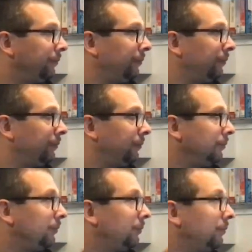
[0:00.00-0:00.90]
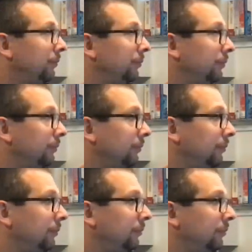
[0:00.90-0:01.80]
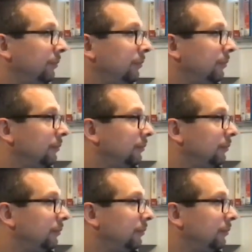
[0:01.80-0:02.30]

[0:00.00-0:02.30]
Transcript: No one is speaking in this clip.